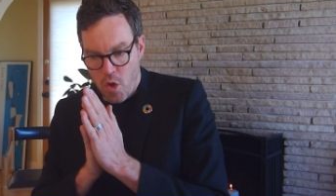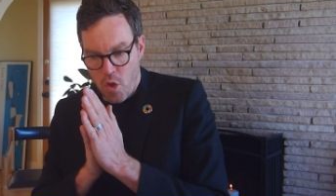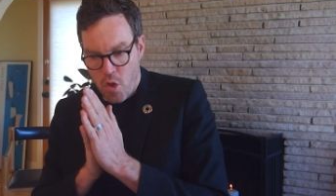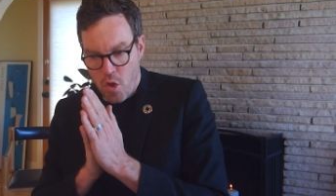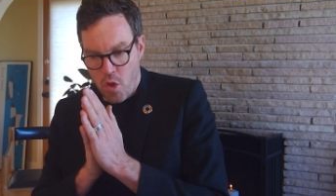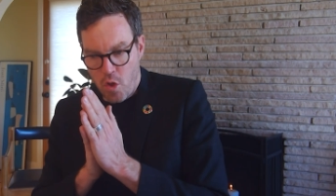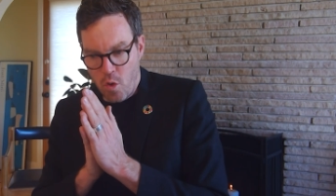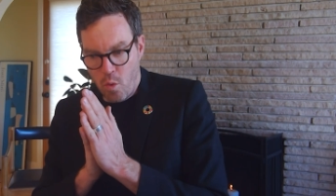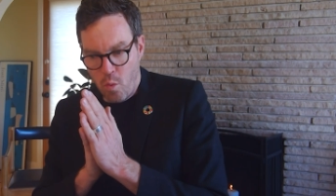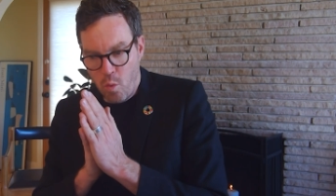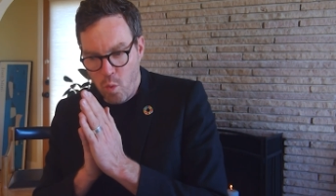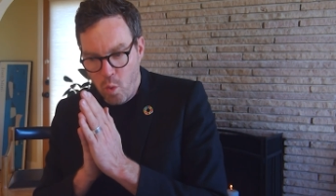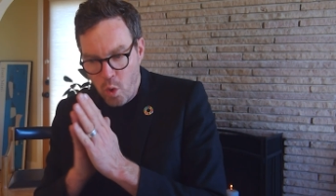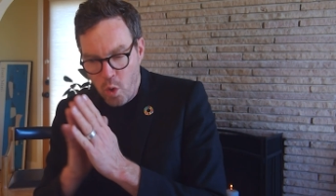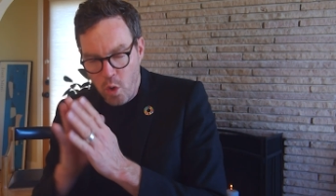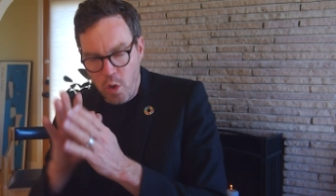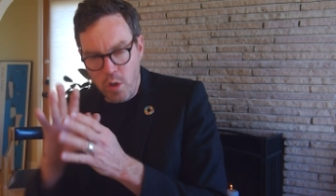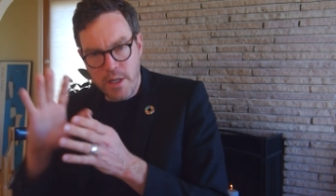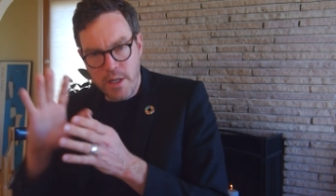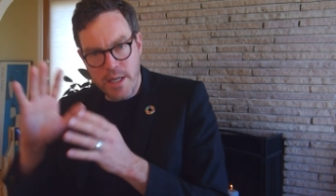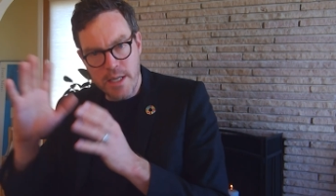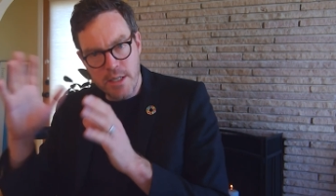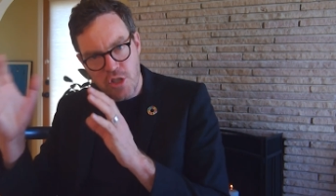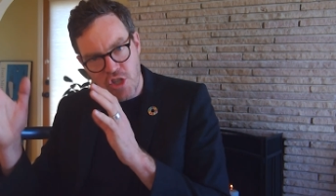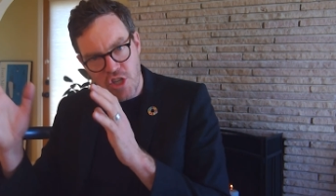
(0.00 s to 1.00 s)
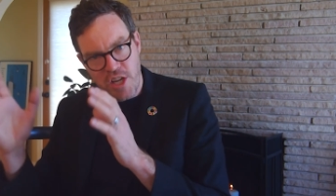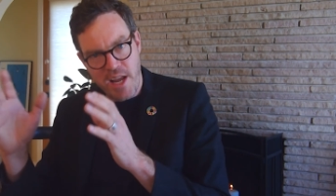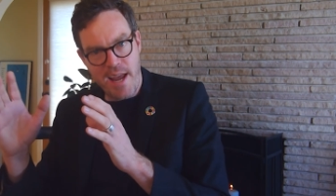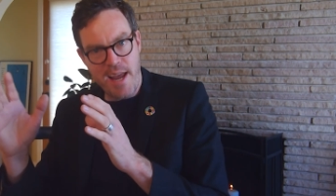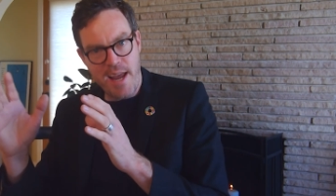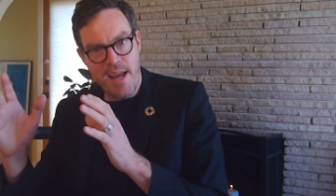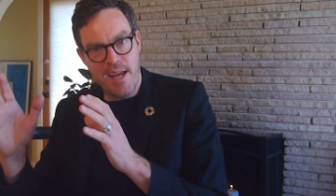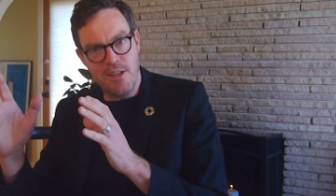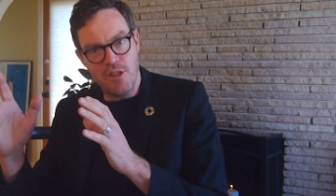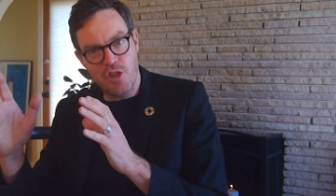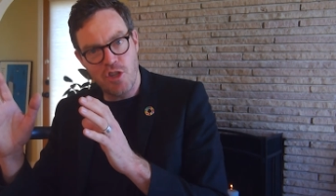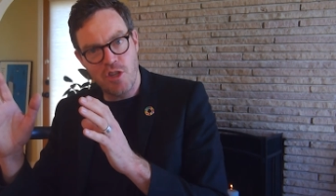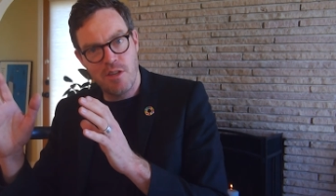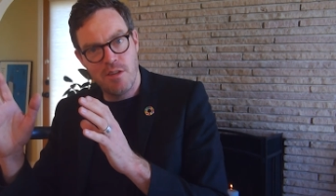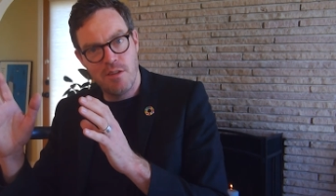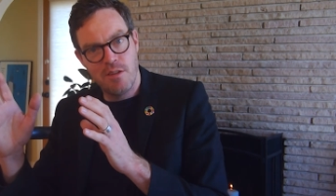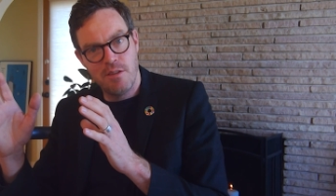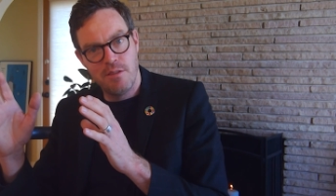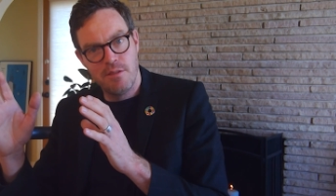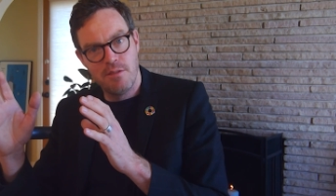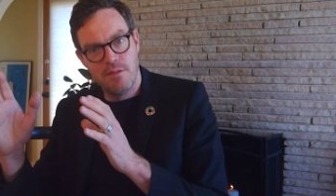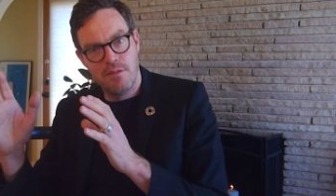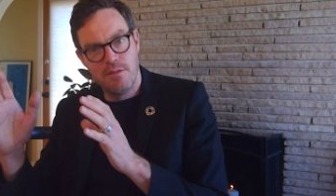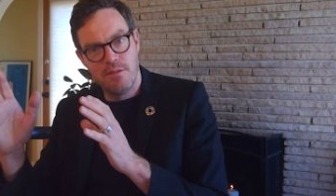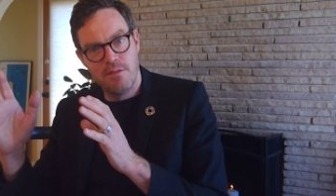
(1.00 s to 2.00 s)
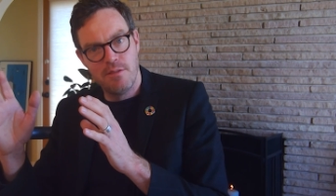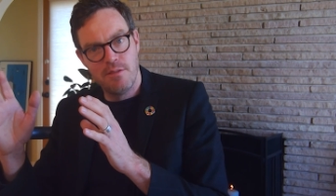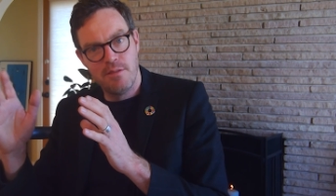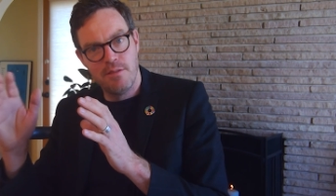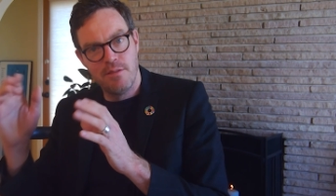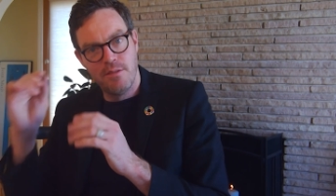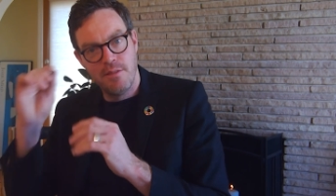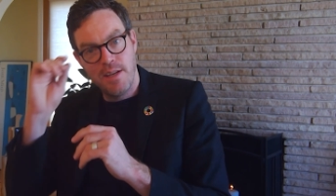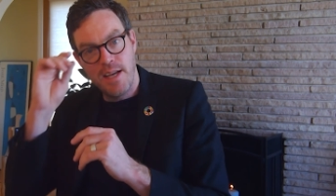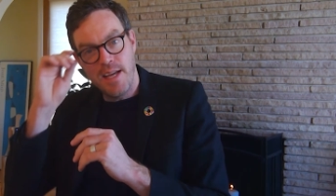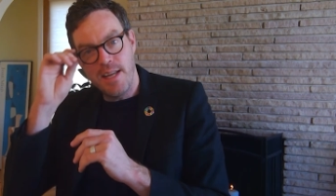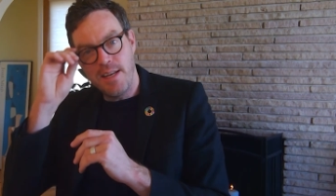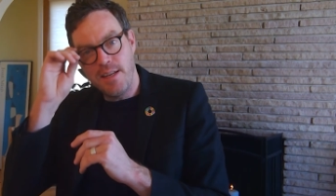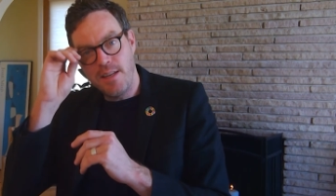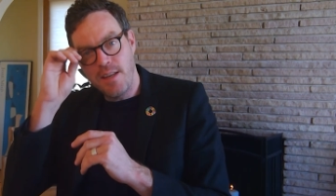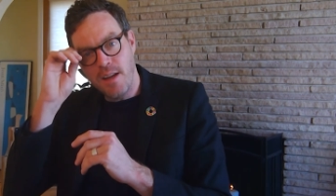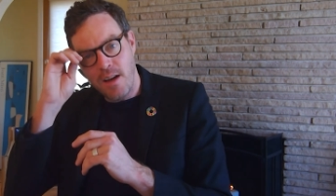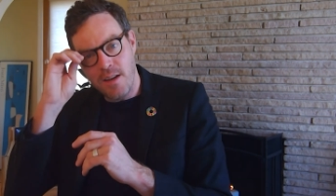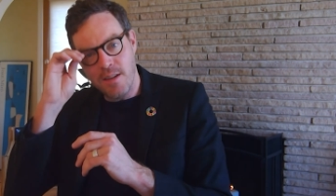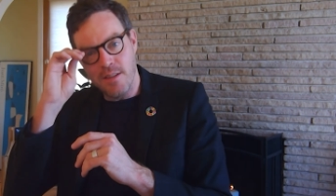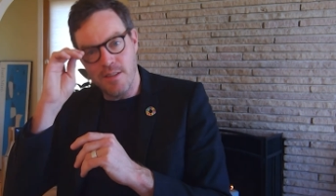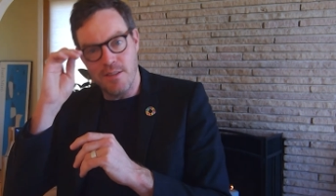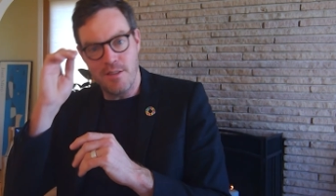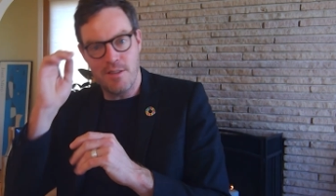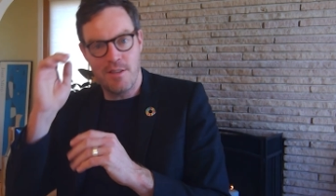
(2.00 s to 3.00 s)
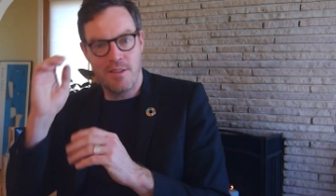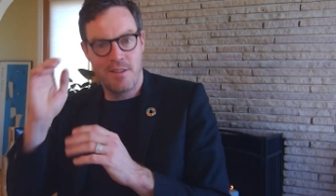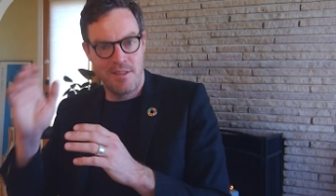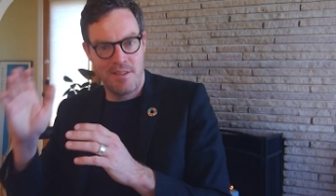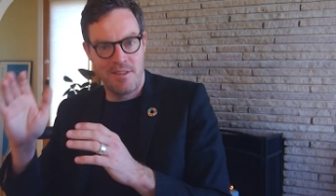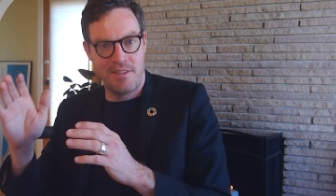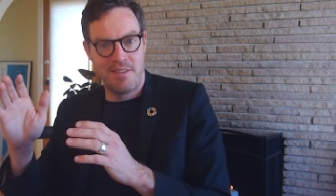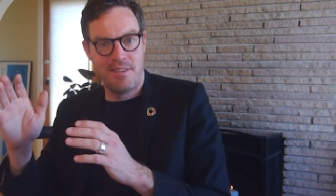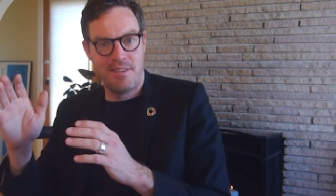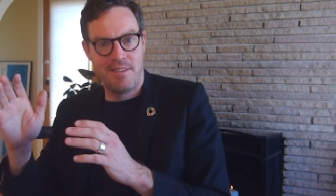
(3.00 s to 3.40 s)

The world can change, and does.